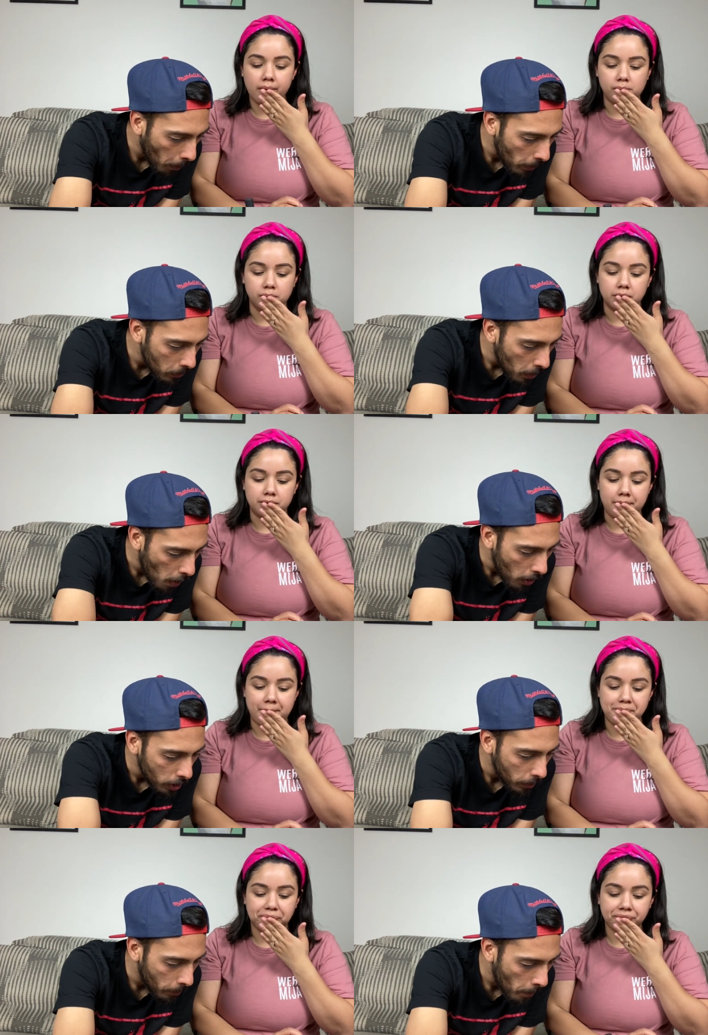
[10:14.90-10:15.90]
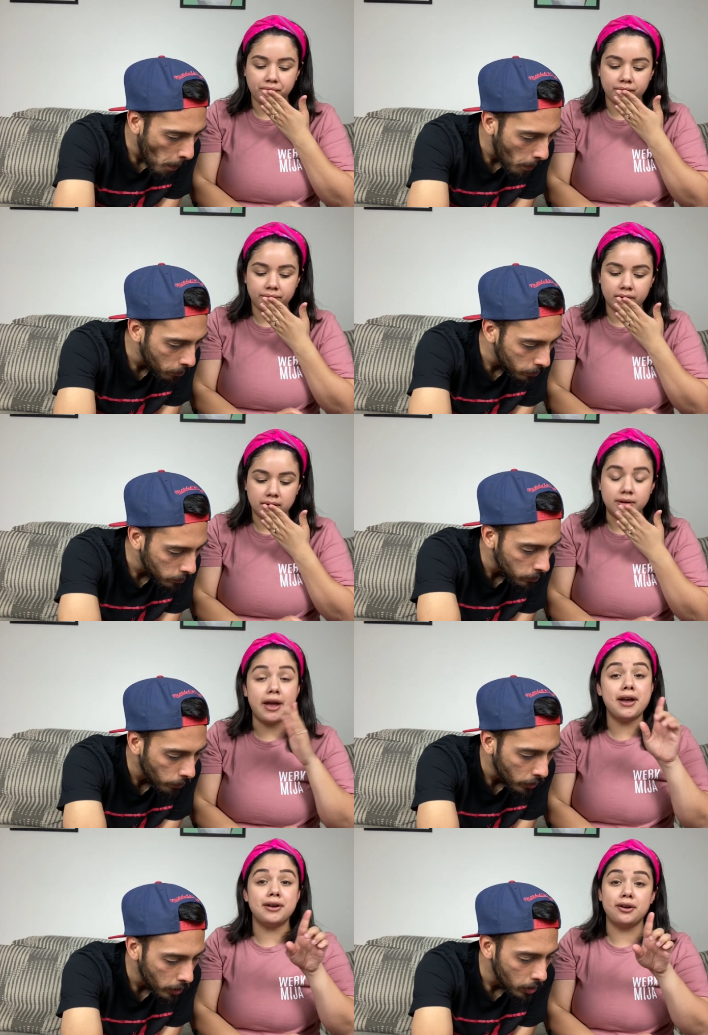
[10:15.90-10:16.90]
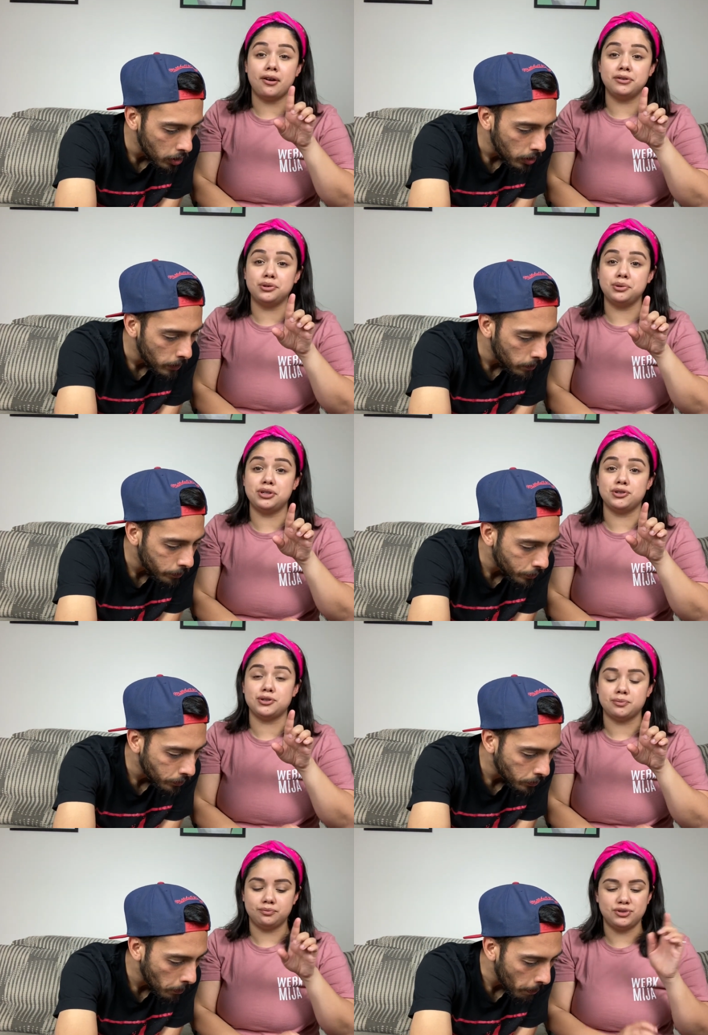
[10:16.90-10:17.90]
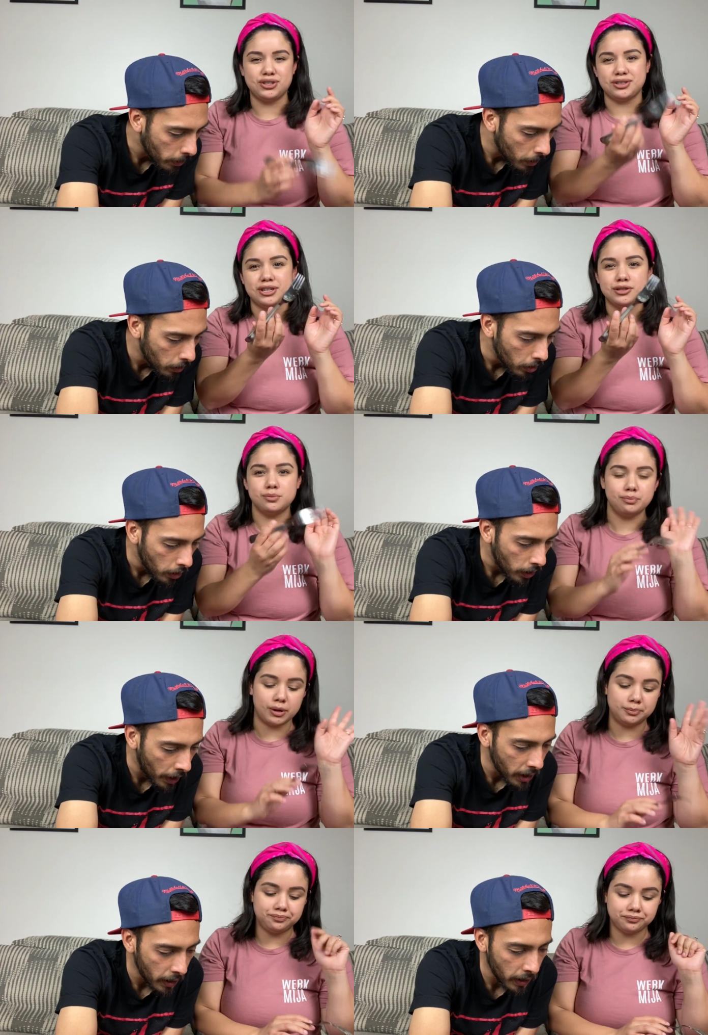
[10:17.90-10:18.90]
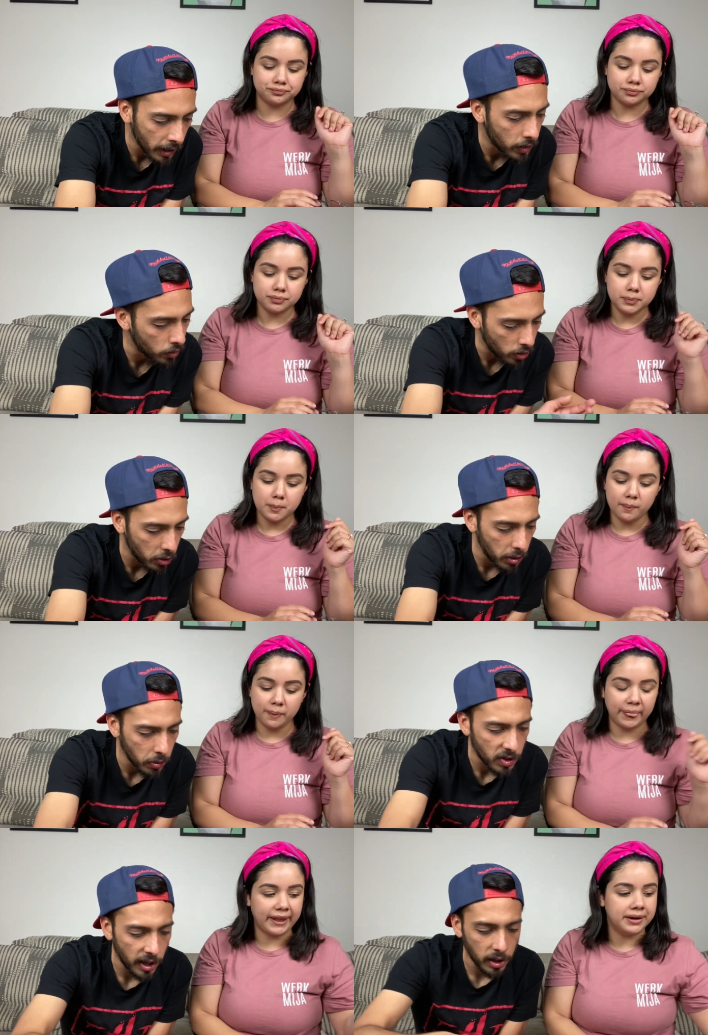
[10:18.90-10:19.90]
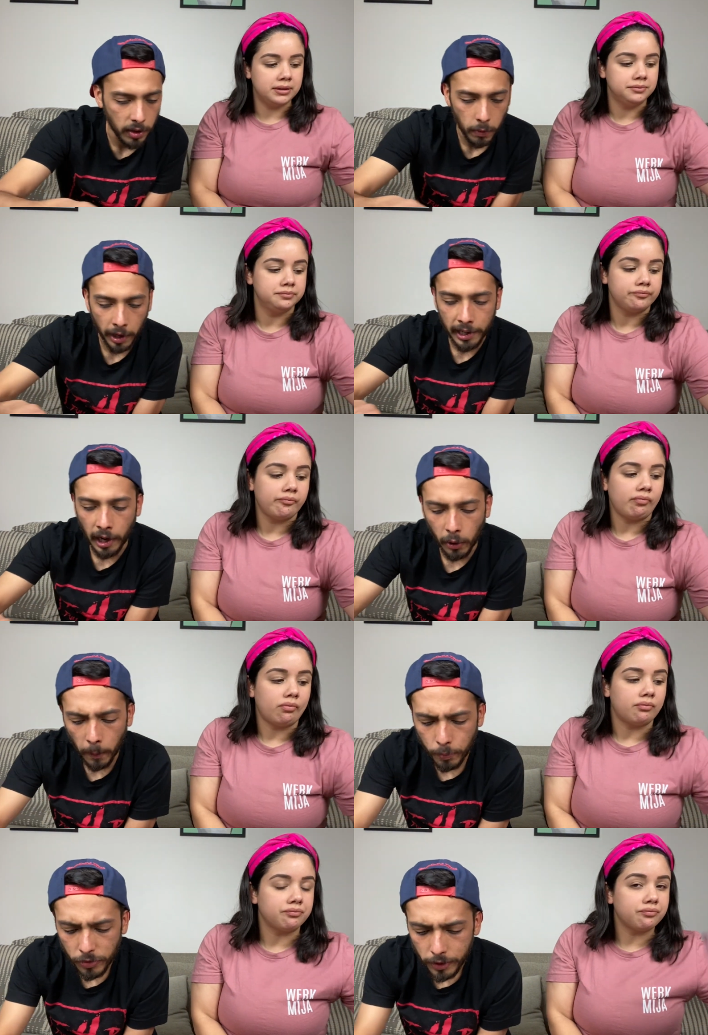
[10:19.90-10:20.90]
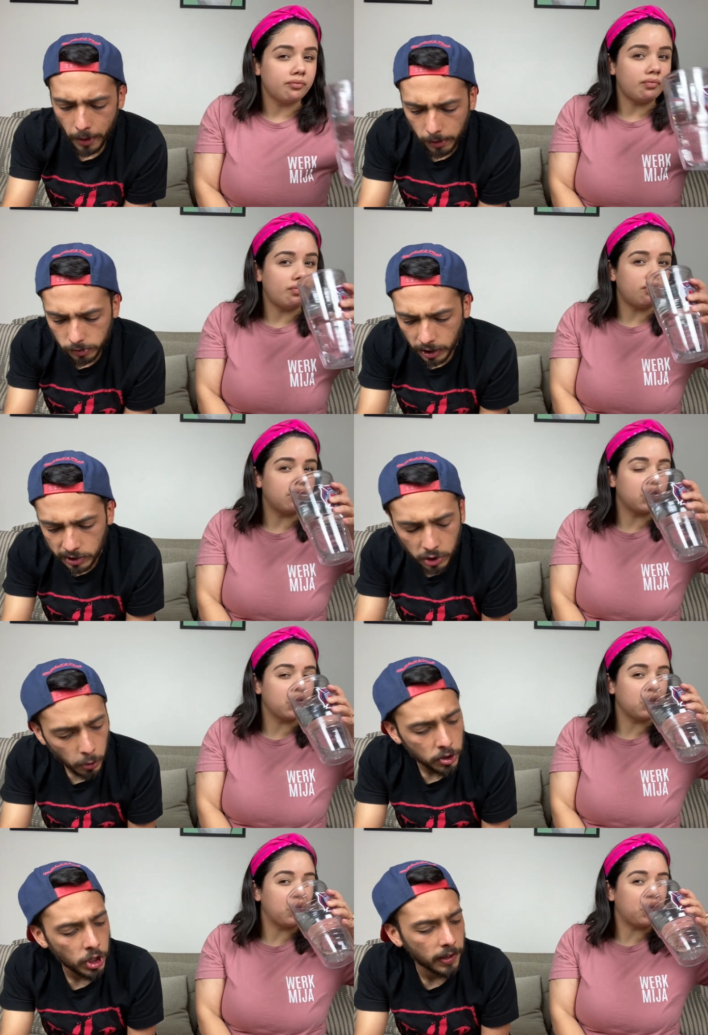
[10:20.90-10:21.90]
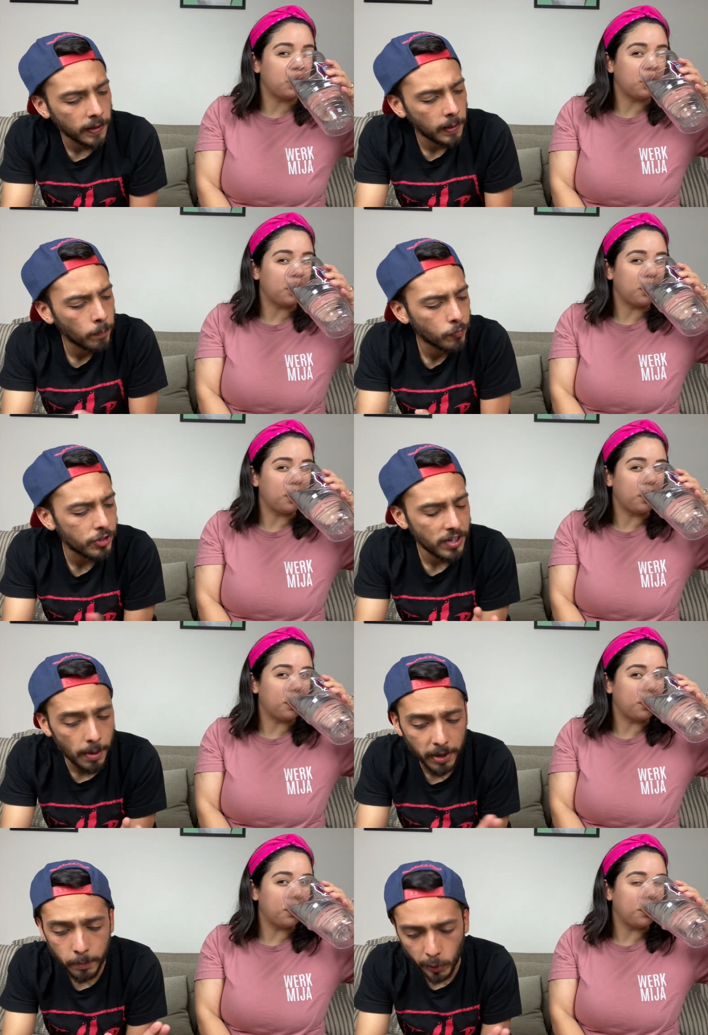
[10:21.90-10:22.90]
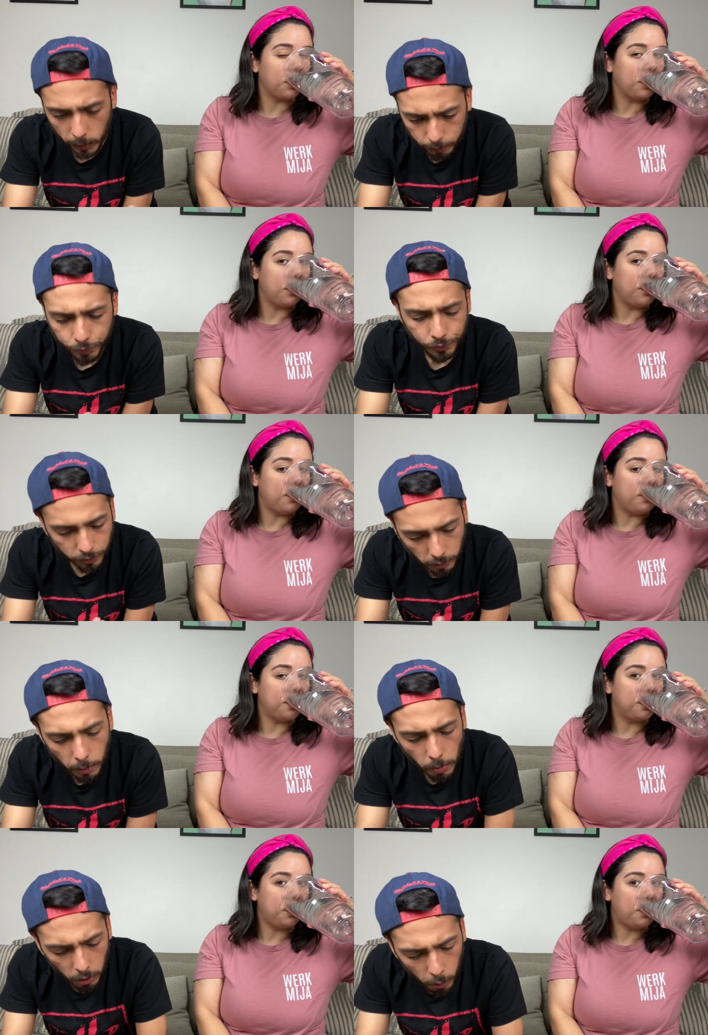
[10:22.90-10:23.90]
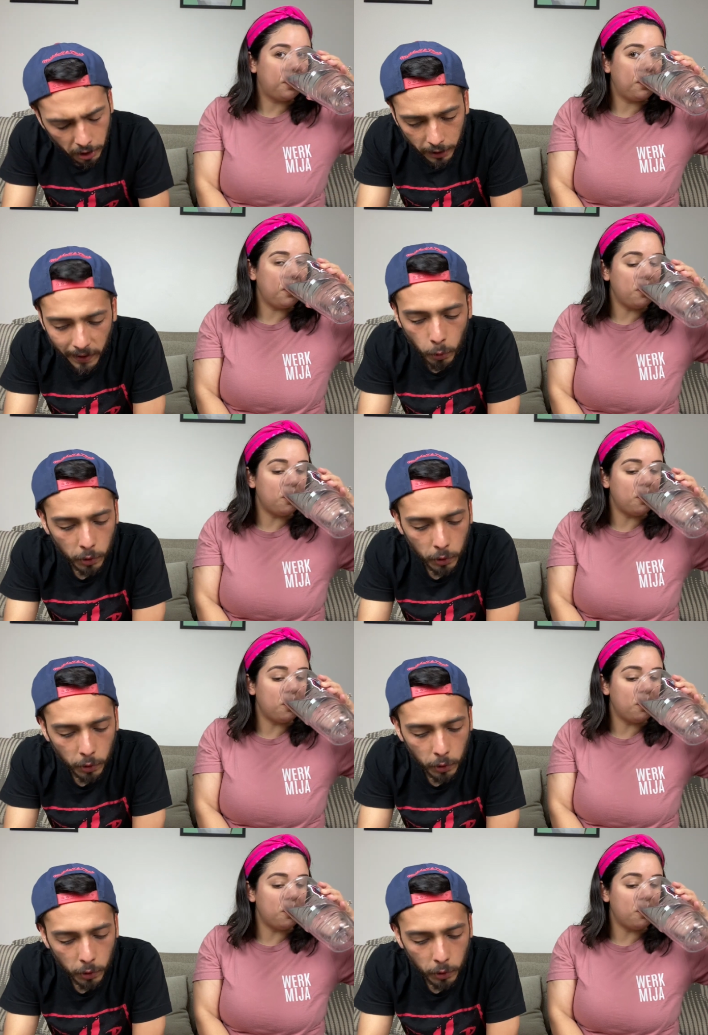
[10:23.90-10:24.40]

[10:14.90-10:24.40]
Speaker 1: Worth it. And I don't have to do dishes. Just these.
Speaker 2: And yeah, and like Xochitl was saying, right now she's doing chicken and salmon, but we're hearing